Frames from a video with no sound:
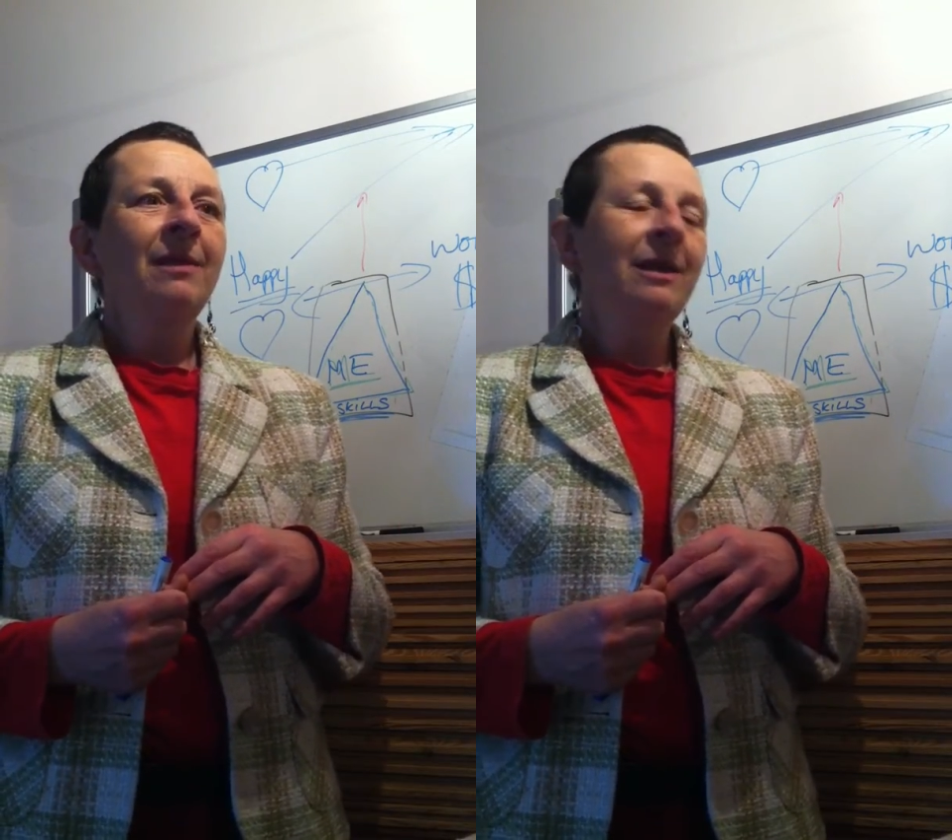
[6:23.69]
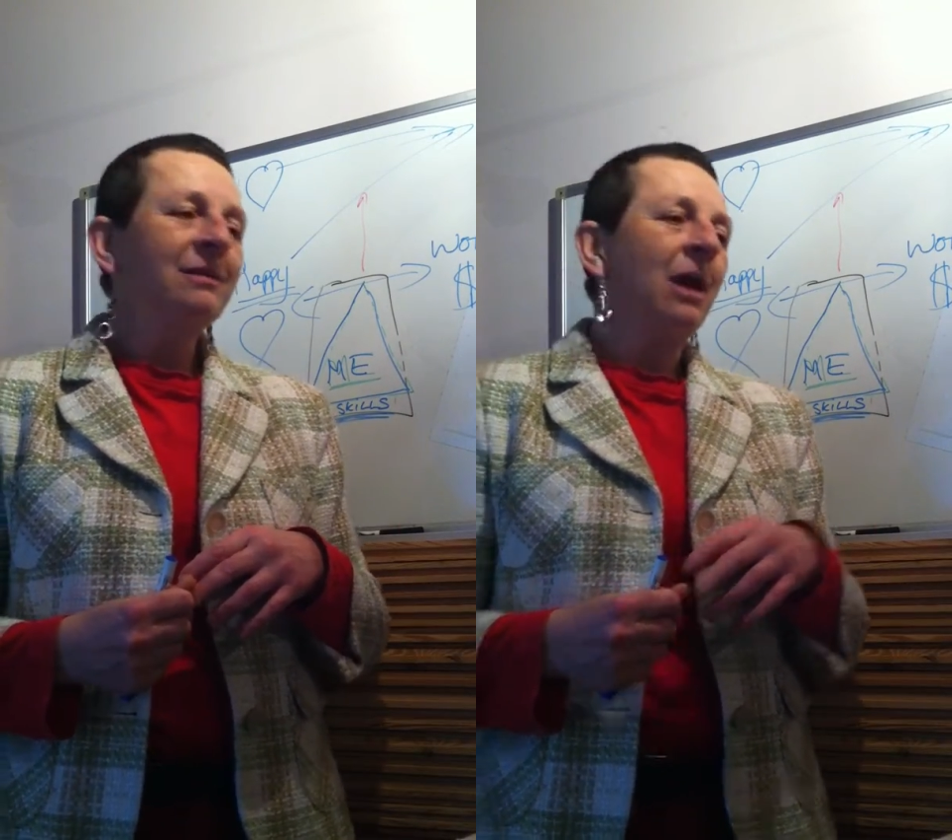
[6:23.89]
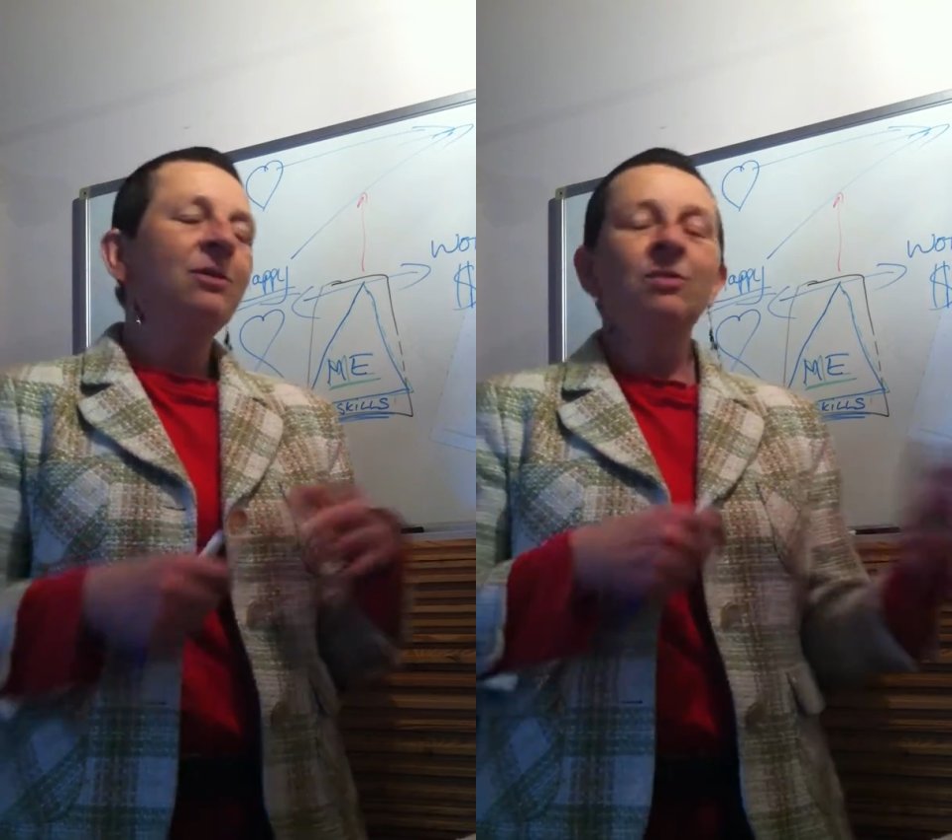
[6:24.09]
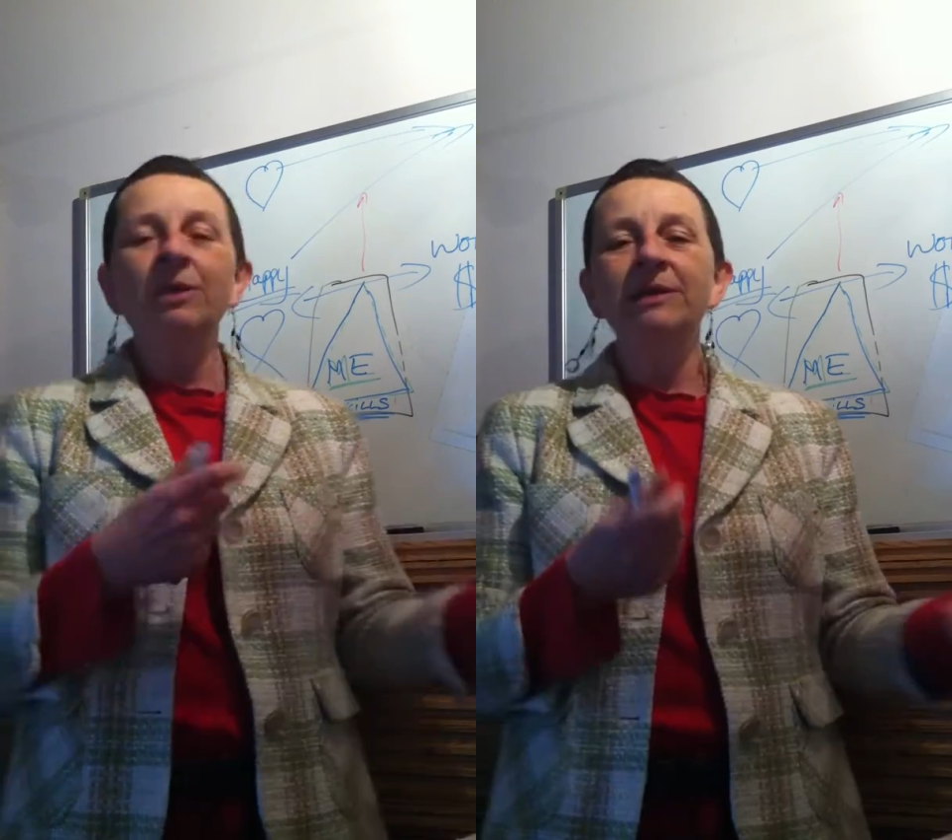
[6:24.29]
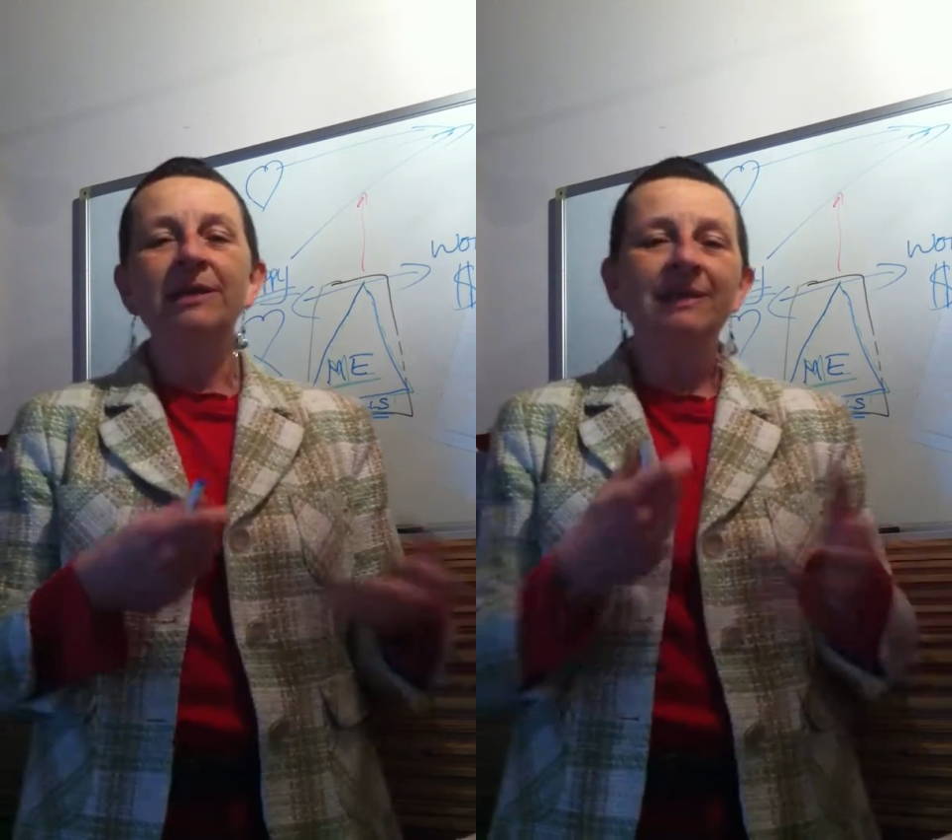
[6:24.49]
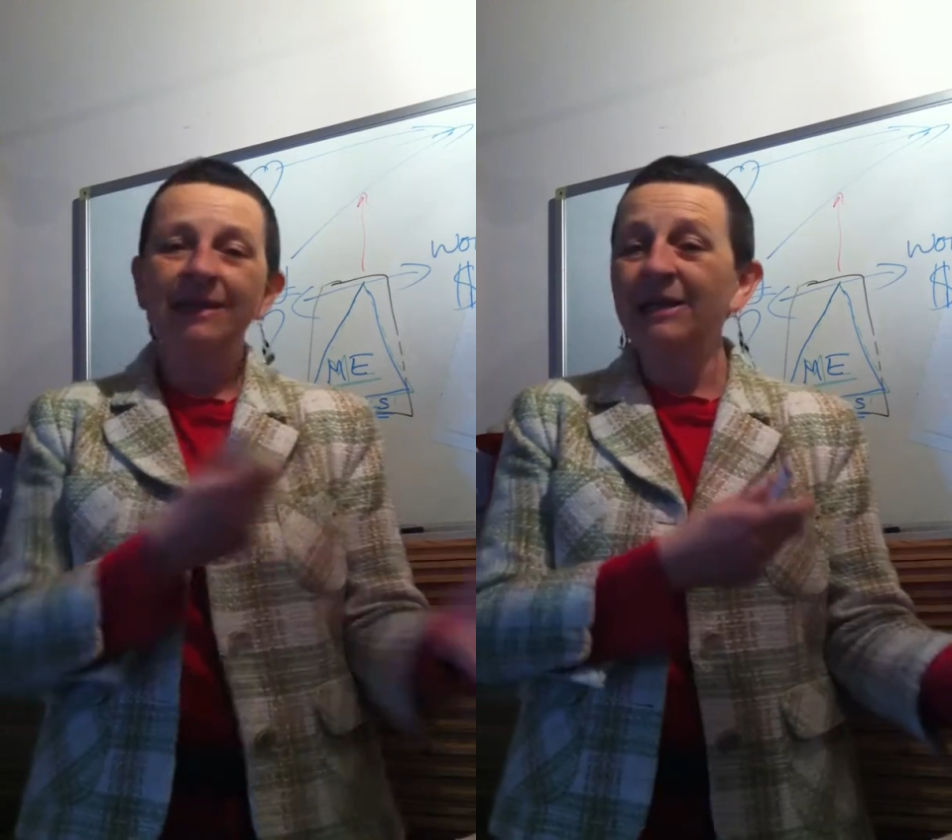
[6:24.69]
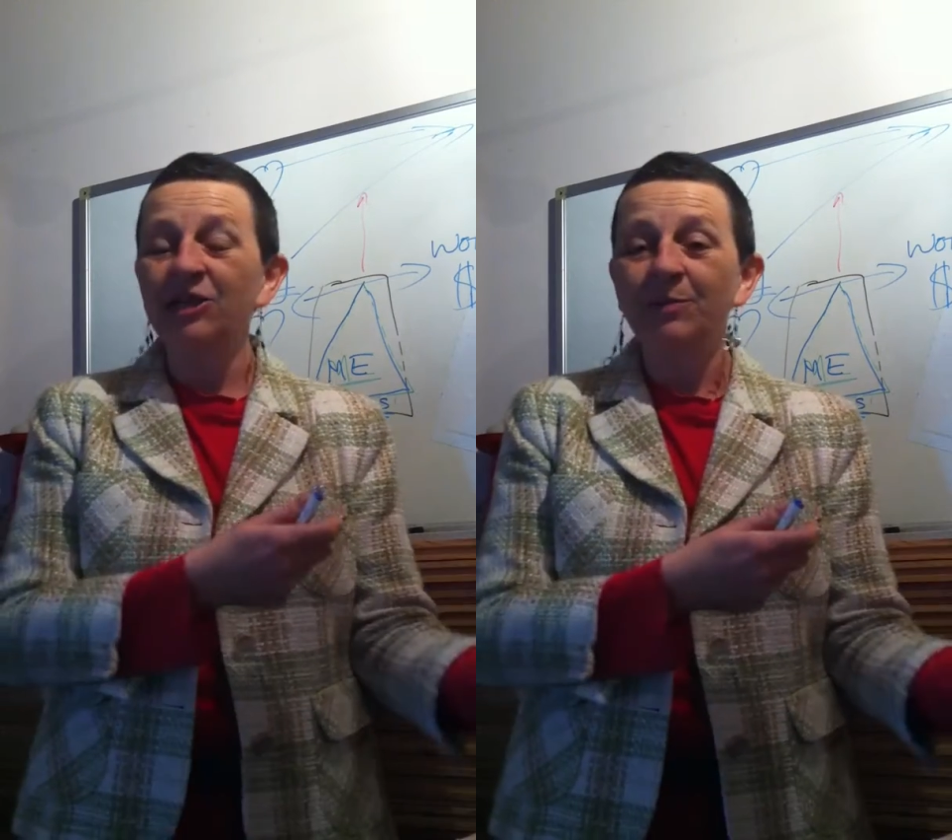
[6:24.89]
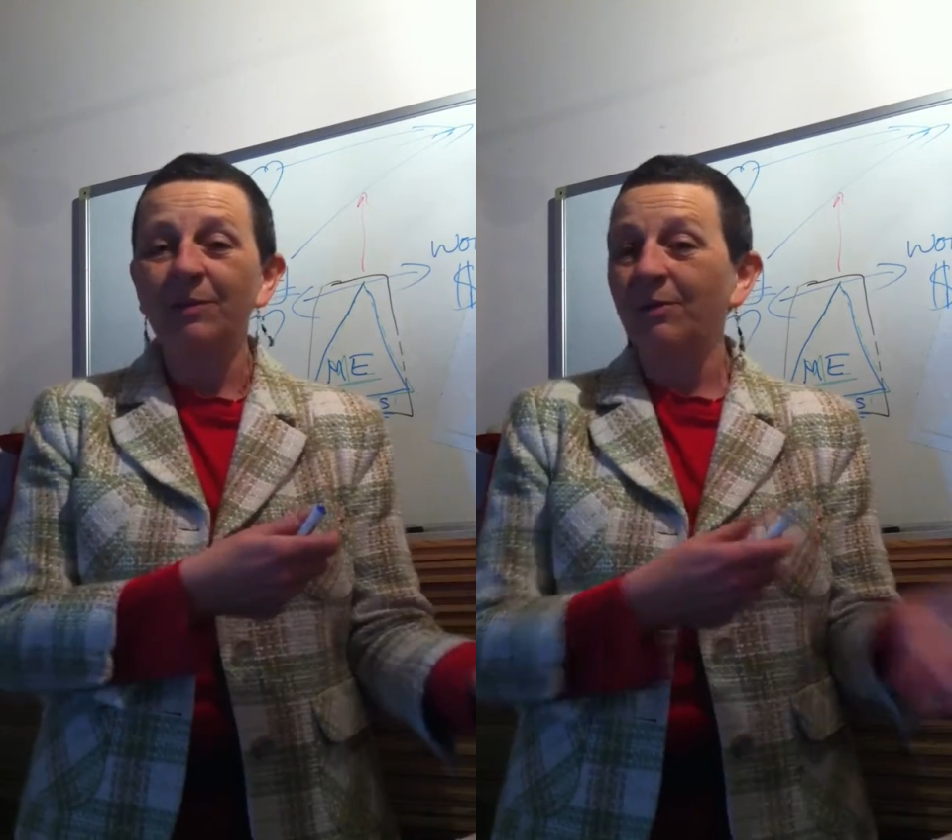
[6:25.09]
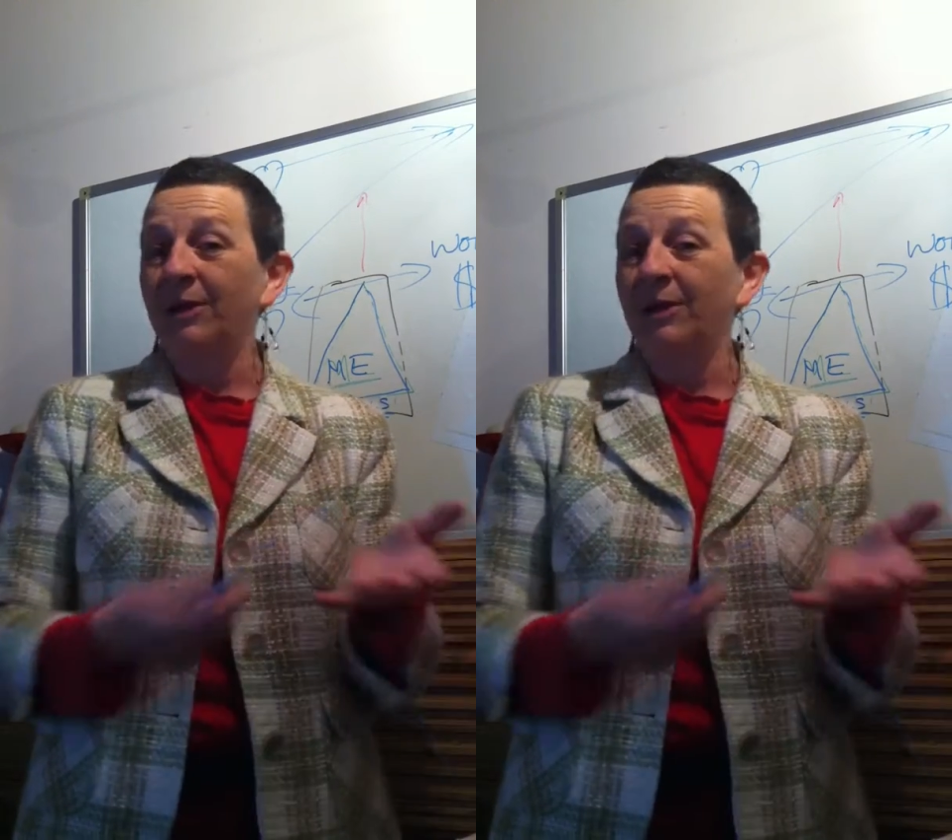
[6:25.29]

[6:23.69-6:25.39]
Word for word: There's, I was talking to these English people